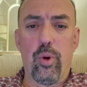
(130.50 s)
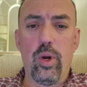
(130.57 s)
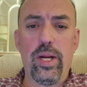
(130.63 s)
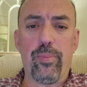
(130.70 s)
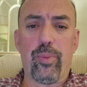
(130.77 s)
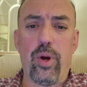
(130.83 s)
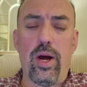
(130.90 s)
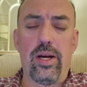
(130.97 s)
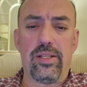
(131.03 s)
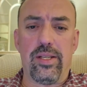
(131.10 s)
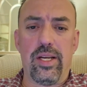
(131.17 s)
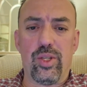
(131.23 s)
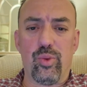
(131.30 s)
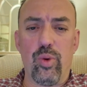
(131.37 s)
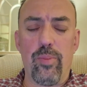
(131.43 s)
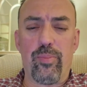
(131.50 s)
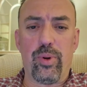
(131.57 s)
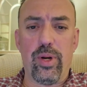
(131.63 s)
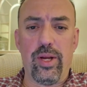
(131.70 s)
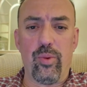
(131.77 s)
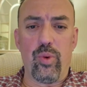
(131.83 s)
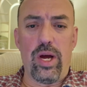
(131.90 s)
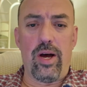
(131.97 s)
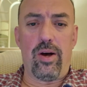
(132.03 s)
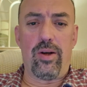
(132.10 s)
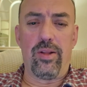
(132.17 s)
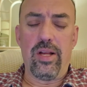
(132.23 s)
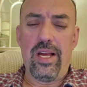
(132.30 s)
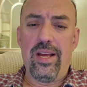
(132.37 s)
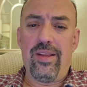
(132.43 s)
The boarding process went pretty
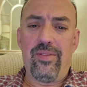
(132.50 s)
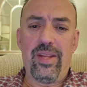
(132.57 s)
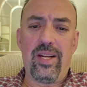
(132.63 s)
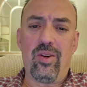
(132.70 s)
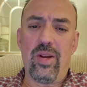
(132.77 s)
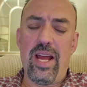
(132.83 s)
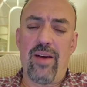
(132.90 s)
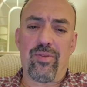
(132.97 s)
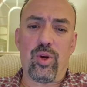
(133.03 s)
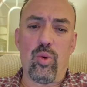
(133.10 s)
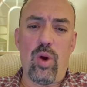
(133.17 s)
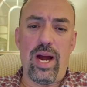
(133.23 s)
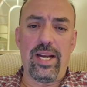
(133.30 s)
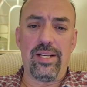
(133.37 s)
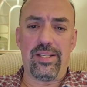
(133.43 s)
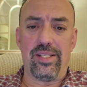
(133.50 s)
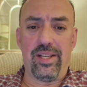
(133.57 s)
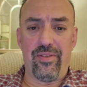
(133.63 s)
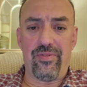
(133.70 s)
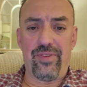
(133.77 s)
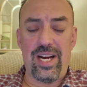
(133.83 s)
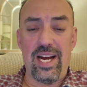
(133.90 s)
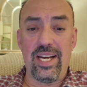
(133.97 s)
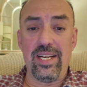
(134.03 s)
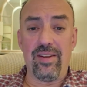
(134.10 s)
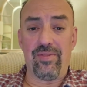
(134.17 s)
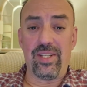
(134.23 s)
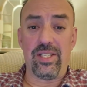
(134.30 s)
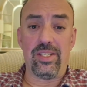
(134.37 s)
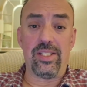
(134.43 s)
well. They don't have quite as defined
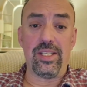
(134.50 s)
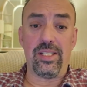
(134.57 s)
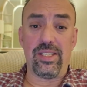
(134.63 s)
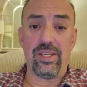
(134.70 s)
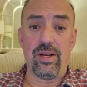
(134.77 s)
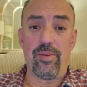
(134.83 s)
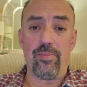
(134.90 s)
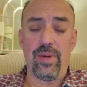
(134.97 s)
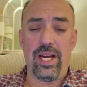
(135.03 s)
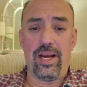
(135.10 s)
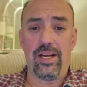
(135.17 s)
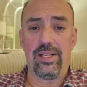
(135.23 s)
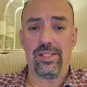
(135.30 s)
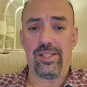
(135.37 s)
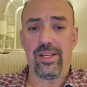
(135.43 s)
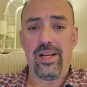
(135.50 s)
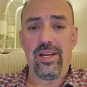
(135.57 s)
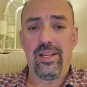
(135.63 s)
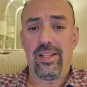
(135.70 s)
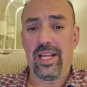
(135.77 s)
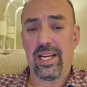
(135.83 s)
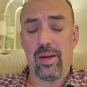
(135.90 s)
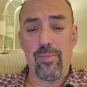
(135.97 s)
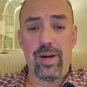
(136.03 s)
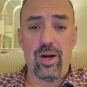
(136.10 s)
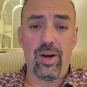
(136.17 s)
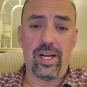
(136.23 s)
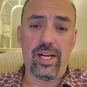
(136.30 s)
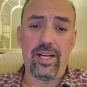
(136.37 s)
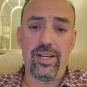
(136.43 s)
of a system as like
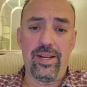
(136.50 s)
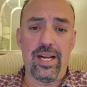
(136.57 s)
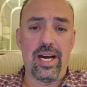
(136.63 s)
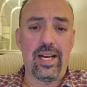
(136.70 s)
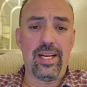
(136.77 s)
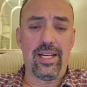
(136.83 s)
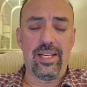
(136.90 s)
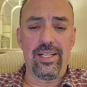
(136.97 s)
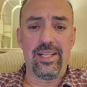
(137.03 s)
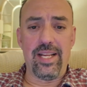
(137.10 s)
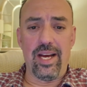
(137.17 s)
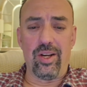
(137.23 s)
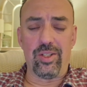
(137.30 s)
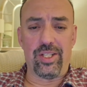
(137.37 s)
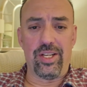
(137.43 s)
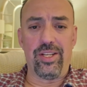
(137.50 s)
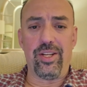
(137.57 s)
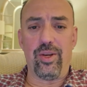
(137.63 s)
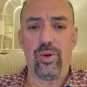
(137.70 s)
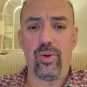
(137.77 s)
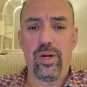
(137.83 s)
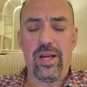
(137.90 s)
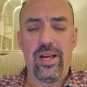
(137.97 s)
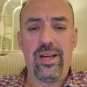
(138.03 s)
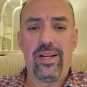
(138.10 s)
American, United, and Delta do.